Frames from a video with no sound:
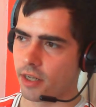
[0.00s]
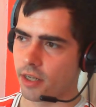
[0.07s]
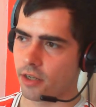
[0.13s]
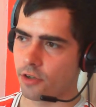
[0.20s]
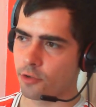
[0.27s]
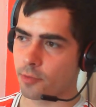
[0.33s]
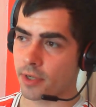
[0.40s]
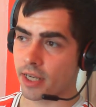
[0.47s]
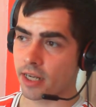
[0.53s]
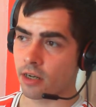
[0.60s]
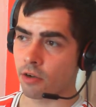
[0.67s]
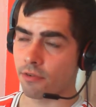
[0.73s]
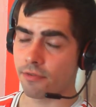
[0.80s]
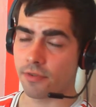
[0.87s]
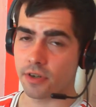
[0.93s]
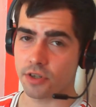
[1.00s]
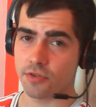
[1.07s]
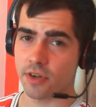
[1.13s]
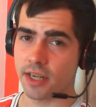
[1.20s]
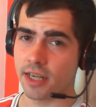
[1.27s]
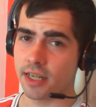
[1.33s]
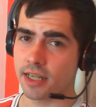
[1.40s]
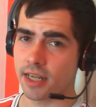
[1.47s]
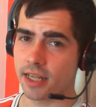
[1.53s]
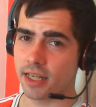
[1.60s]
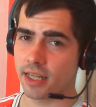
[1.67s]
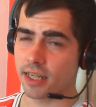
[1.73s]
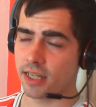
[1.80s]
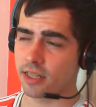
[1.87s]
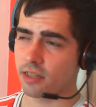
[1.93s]
who's been getting a lot frustrated
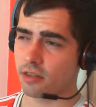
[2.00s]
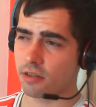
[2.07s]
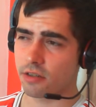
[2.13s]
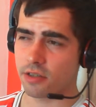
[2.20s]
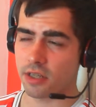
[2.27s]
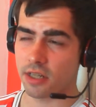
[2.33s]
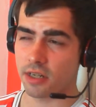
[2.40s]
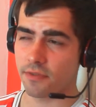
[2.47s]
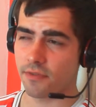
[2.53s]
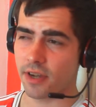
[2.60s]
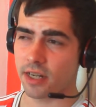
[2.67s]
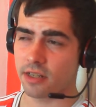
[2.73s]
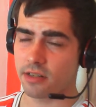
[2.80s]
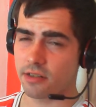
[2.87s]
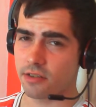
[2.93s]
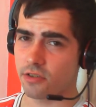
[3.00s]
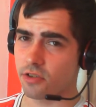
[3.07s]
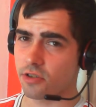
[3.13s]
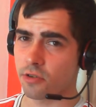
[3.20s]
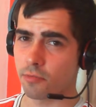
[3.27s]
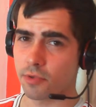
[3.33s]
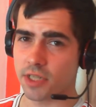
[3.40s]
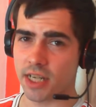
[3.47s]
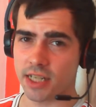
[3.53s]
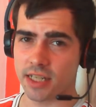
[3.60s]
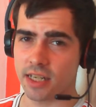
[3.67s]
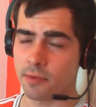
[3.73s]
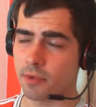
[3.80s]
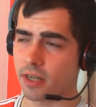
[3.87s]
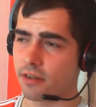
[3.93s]
lately, you know, because the defence just not
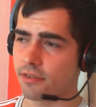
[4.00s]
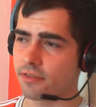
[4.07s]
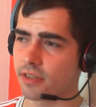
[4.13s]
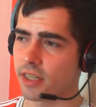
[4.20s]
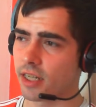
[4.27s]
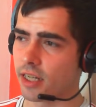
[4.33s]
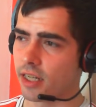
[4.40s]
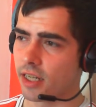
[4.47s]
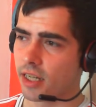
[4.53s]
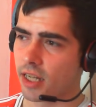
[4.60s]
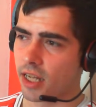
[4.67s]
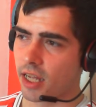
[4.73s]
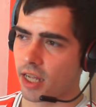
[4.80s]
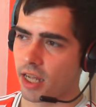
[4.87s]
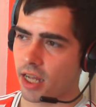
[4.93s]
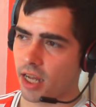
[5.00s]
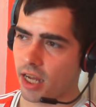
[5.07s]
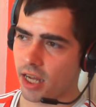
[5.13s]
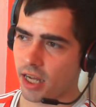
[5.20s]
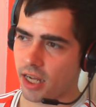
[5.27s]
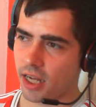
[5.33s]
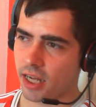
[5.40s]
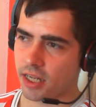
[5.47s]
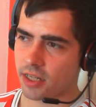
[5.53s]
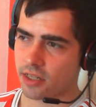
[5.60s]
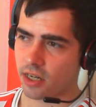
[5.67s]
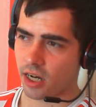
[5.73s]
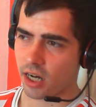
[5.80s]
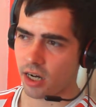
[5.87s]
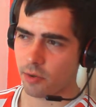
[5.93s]
protecting him enough. And
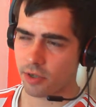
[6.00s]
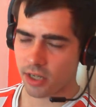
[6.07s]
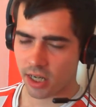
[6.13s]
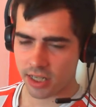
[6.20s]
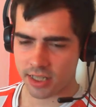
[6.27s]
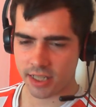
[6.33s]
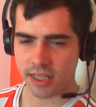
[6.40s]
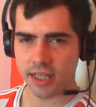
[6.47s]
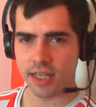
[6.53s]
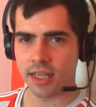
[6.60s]
I would ideally